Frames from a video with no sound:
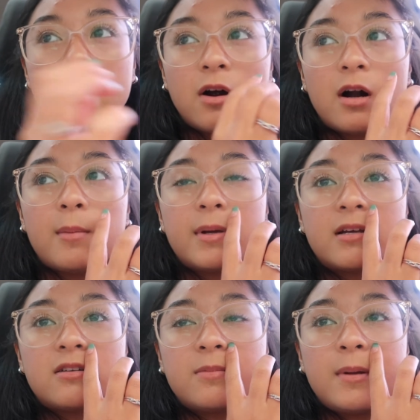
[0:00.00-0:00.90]
a car
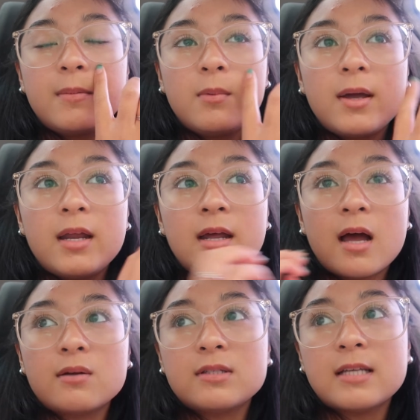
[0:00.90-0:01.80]
because people waiting
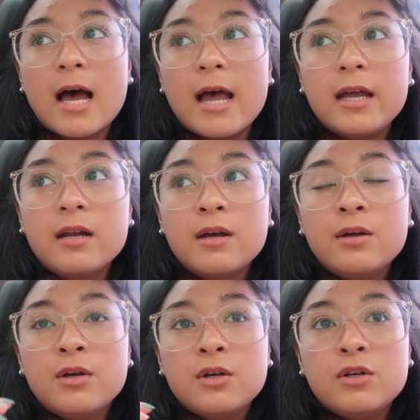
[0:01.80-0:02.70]
outside.
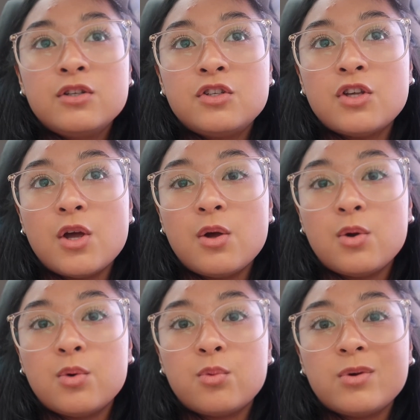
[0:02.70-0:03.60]
So
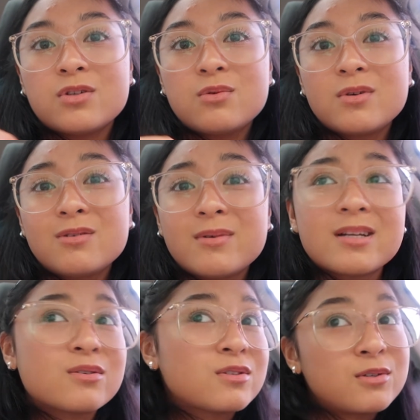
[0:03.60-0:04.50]
we don't want to
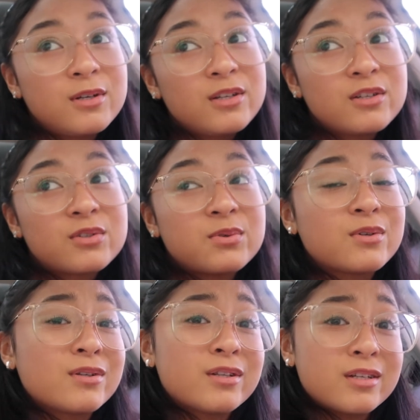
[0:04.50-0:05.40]
wait outside because
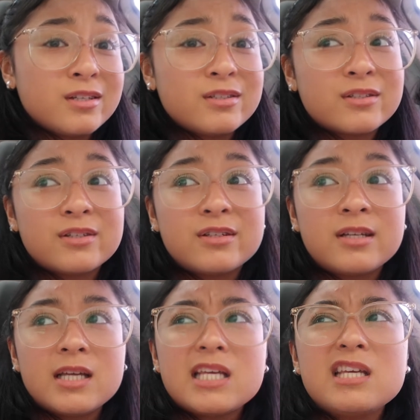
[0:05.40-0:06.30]
they're lazy.
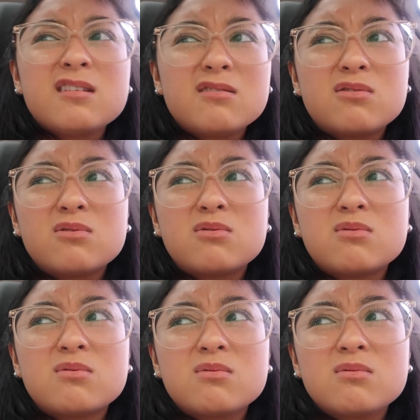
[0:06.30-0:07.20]

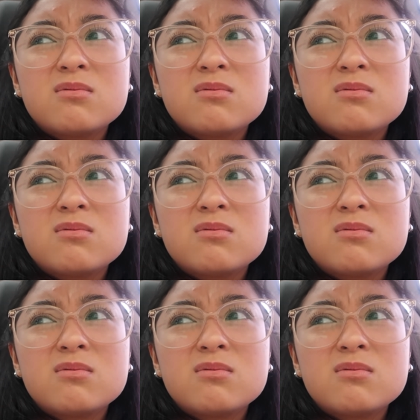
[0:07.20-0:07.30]
Ew.